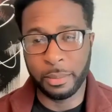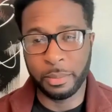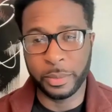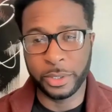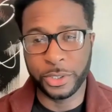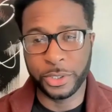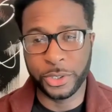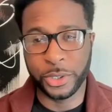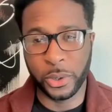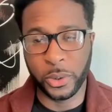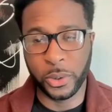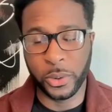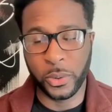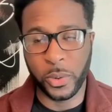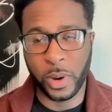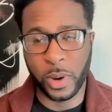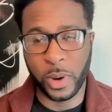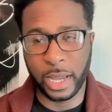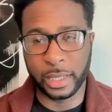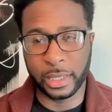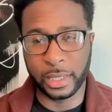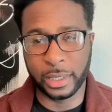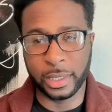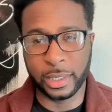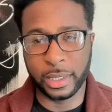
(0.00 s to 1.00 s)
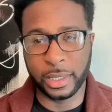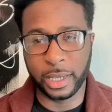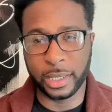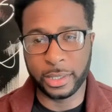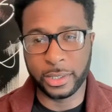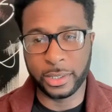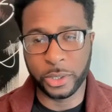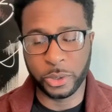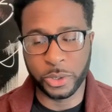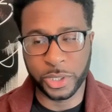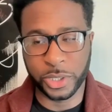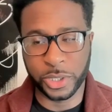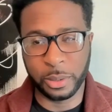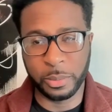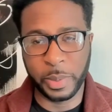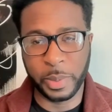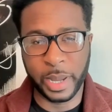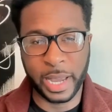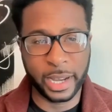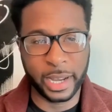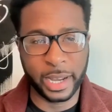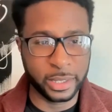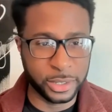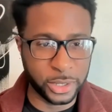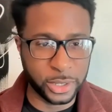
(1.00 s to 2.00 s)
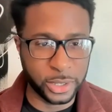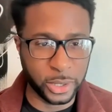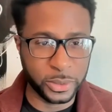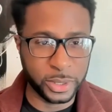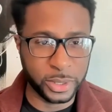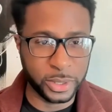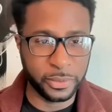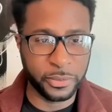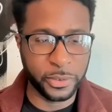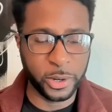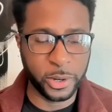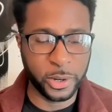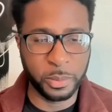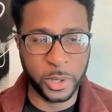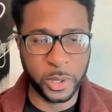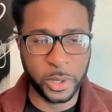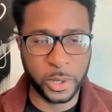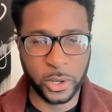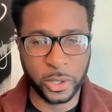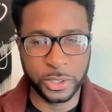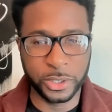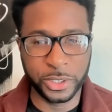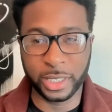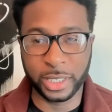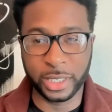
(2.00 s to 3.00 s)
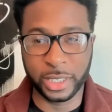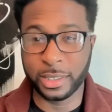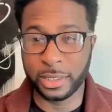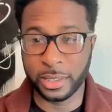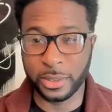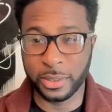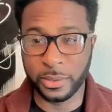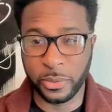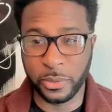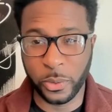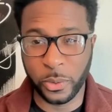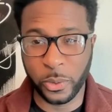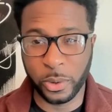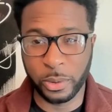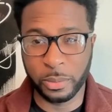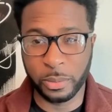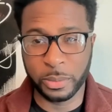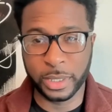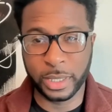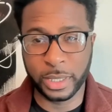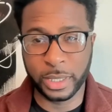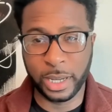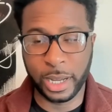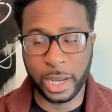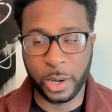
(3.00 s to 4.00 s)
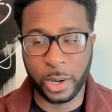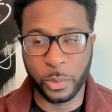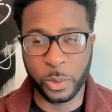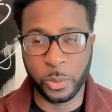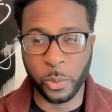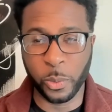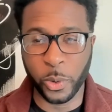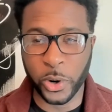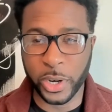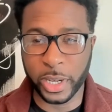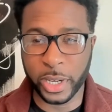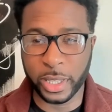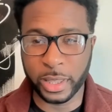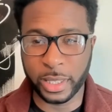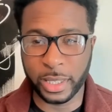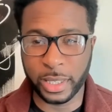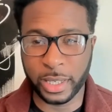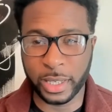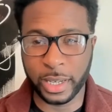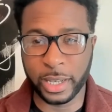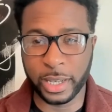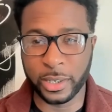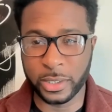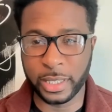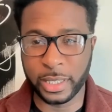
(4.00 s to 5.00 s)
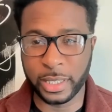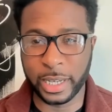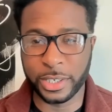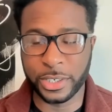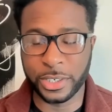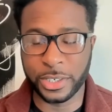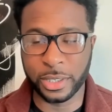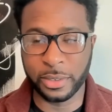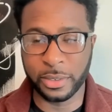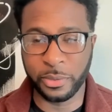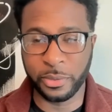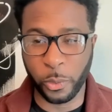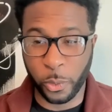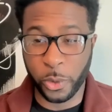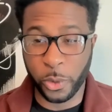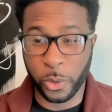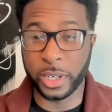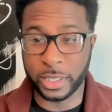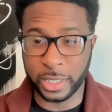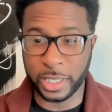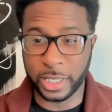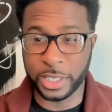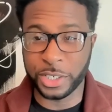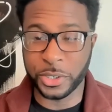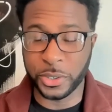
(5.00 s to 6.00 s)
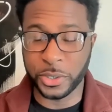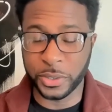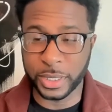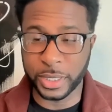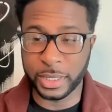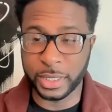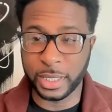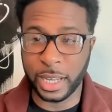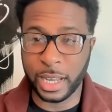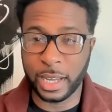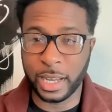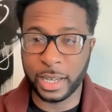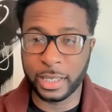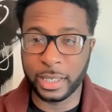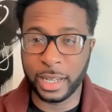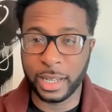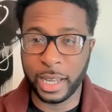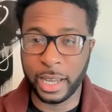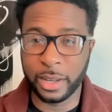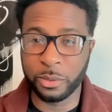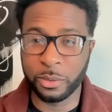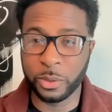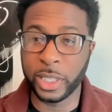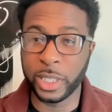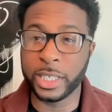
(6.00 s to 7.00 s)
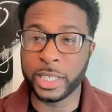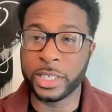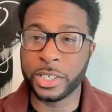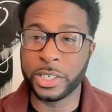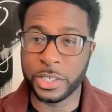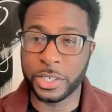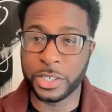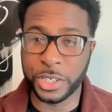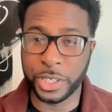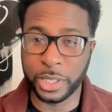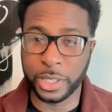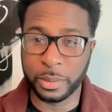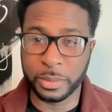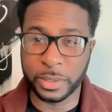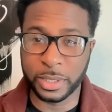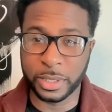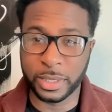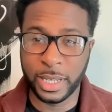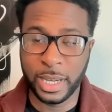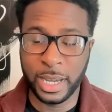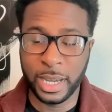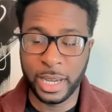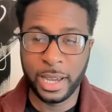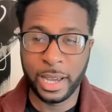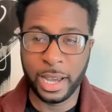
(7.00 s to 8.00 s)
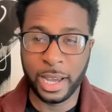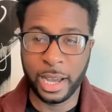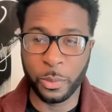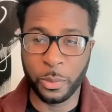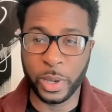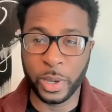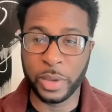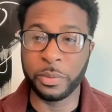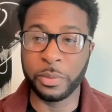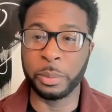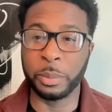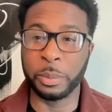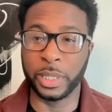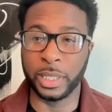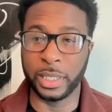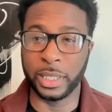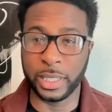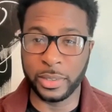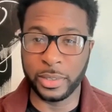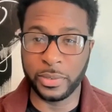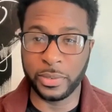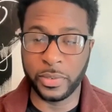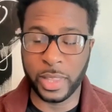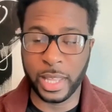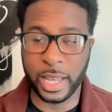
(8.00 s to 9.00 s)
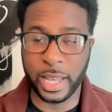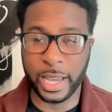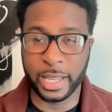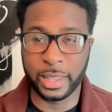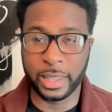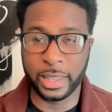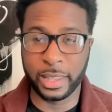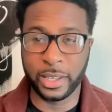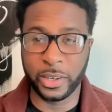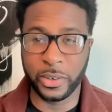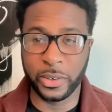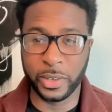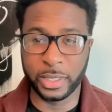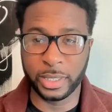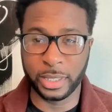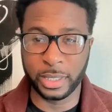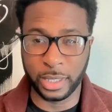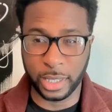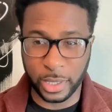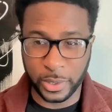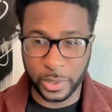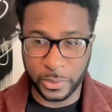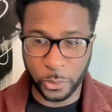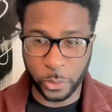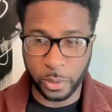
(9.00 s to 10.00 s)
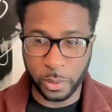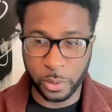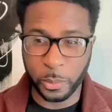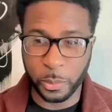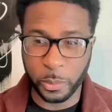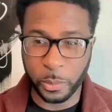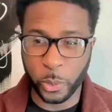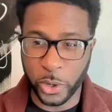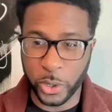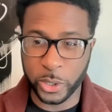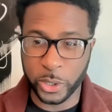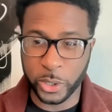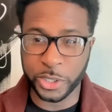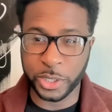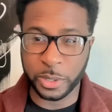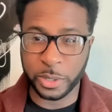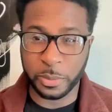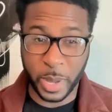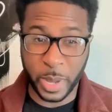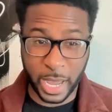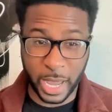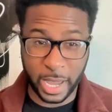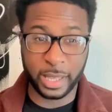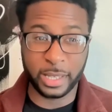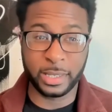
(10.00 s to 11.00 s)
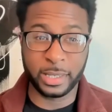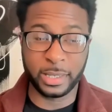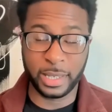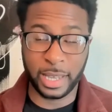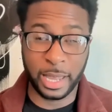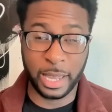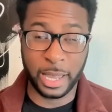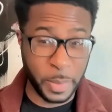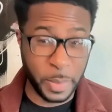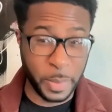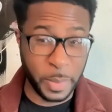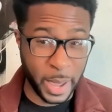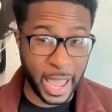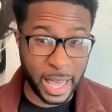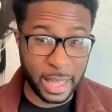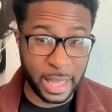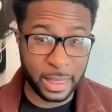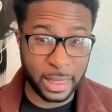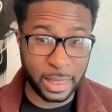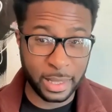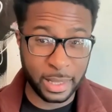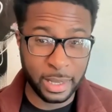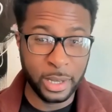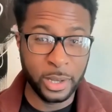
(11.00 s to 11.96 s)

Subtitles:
So I lead a social impact consulting firm called Justice Informed. We work at the intersection of organizational design and relationships. We have a belief that there is a need for a more urgent pace and path